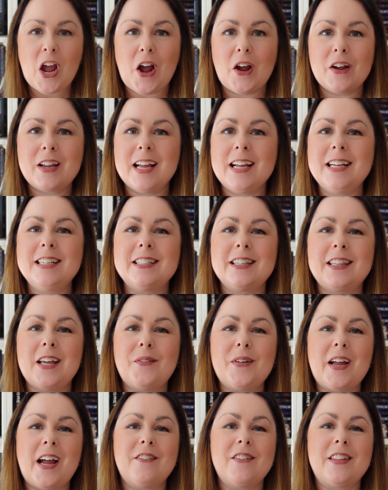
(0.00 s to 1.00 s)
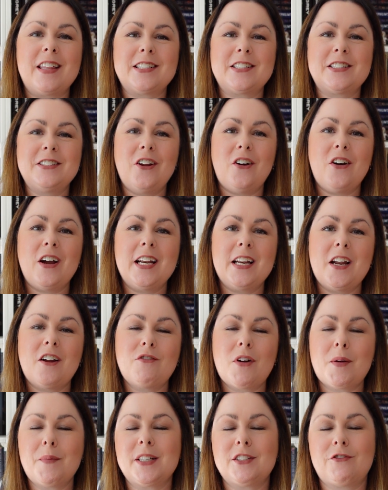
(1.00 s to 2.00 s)
Okay, so there we have it. That's 9
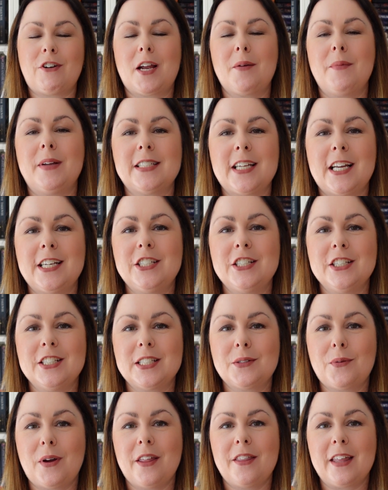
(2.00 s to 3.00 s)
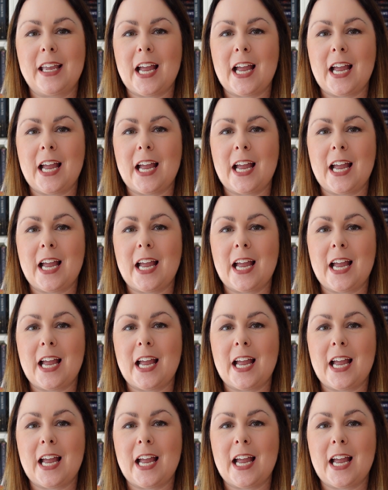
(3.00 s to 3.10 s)
romance recommendations where the